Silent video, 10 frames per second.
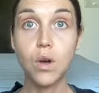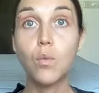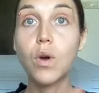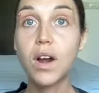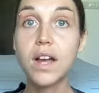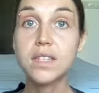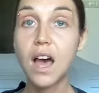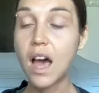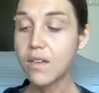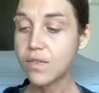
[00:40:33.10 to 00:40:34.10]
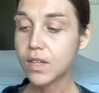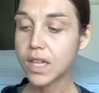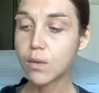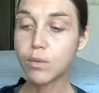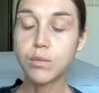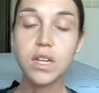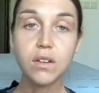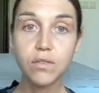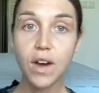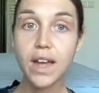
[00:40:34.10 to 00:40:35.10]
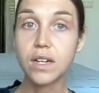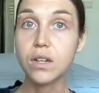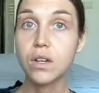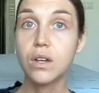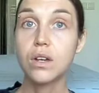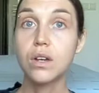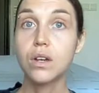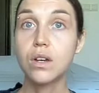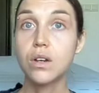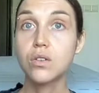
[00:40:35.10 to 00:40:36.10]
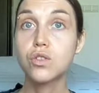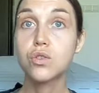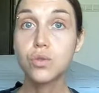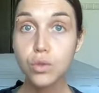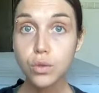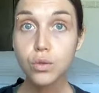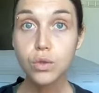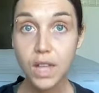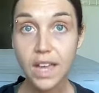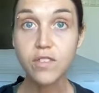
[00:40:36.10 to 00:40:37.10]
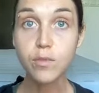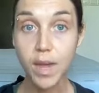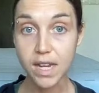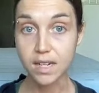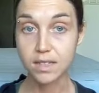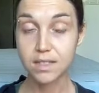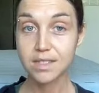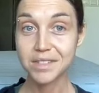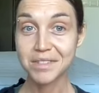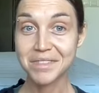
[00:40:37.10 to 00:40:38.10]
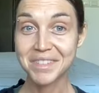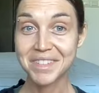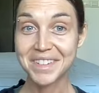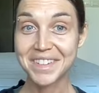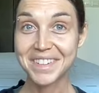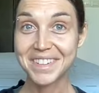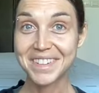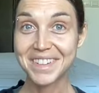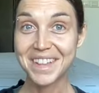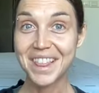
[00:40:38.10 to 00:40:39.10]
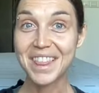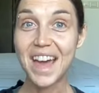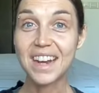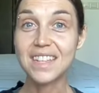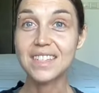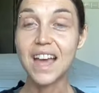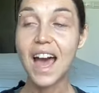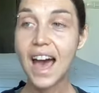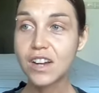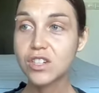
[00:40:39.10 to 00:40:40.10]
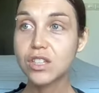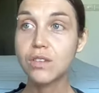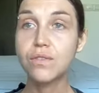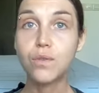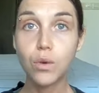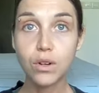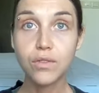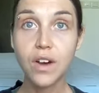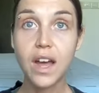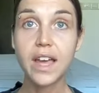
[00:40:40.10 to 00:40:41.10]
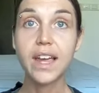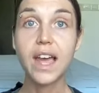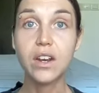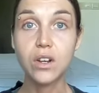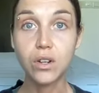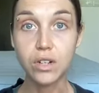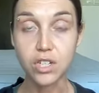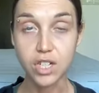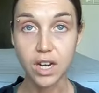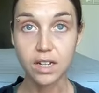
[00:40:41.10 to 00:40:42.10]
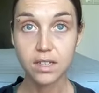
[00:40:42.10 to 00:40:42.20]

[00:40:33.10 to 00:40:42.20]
Whereas I feel like when we can find true life maintenance that is actually fortifying and nourishing.